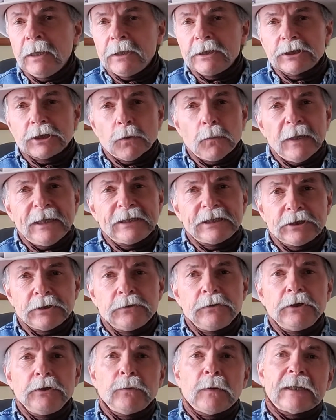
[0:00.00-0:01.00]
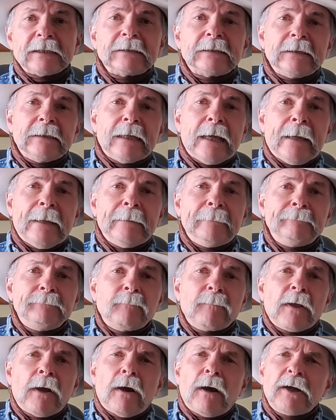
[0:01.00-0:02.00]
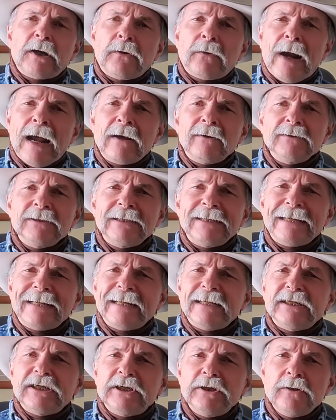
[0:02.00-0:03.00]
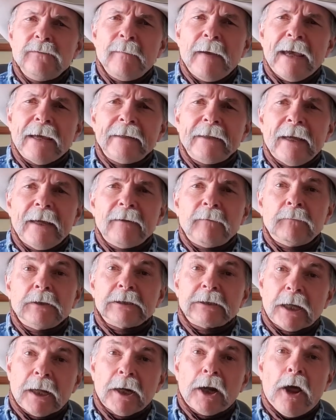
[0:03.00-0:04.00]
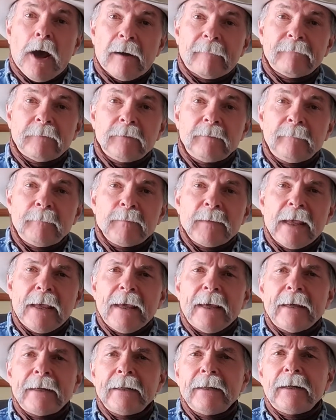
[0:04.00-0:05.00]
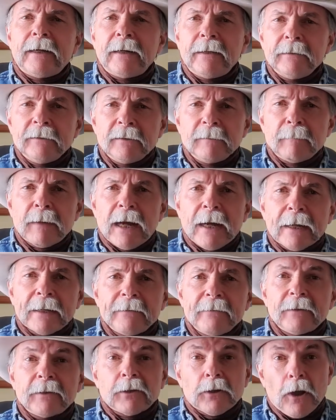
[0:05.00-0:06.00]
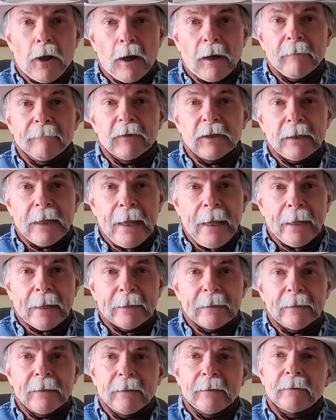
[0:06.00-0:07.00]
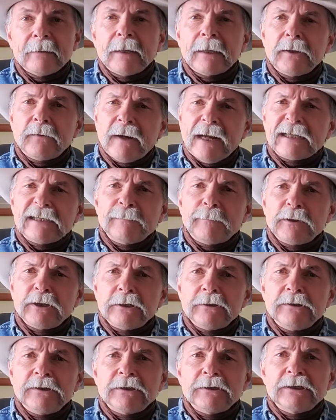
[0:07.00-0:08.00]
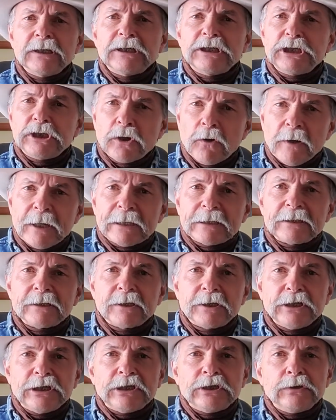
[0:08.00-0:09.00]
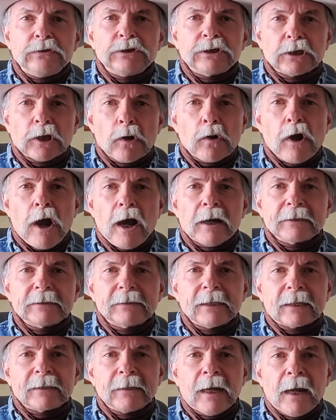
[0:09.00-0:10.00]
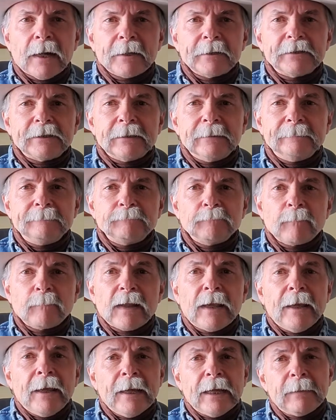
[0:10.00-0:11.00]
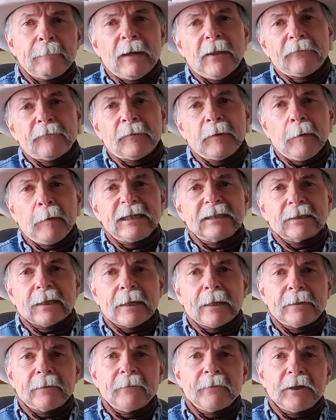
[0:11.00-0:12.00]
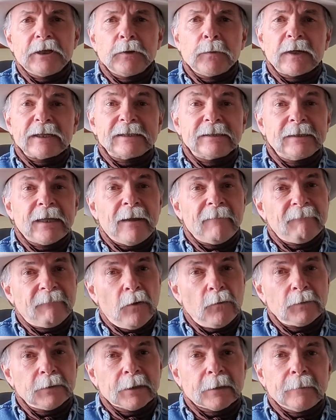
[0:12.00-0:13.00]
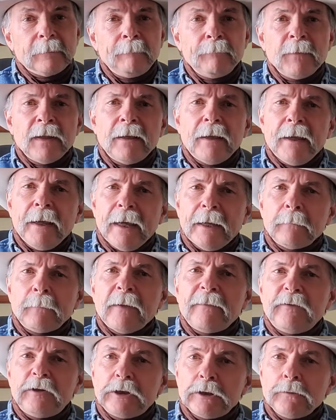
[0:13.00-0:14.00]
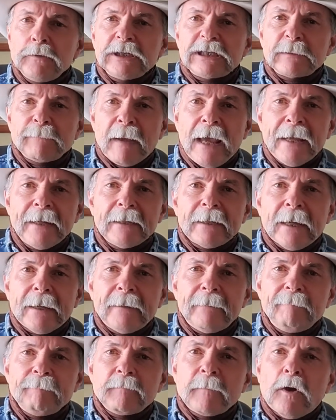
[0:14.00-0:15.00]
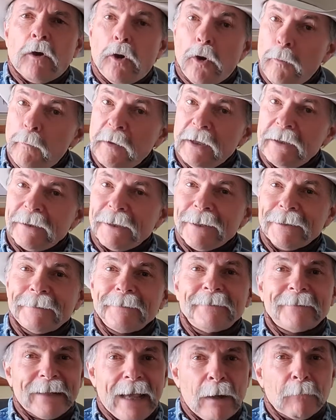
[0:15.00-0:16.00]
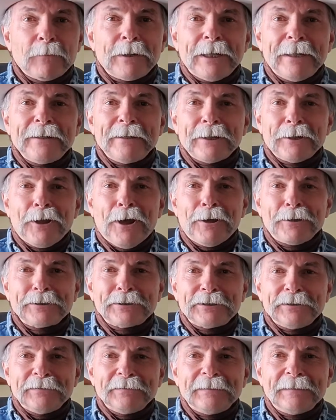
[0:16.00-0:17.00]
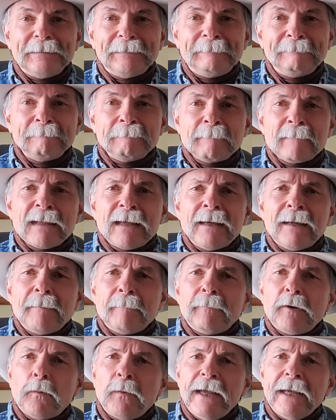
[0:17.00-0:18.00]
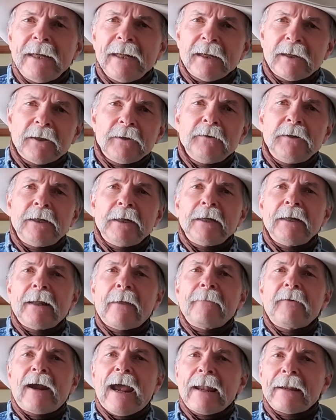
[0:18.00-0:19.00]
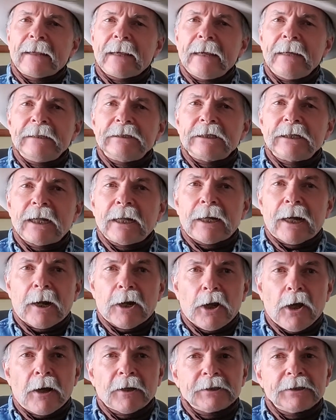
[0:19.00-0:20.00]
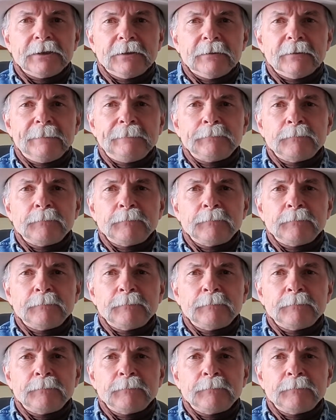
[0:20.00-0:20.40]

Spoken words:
So we sued USDA on grounds that its new mandate was unlawful and it undermined the law of the land that grants producers a choice to use low-cost technology. And about 3 weeks later, the USDA folded and withdrew its mandate, hoping that that would end the lawsuit. But we had included another allegation in our lawsuit.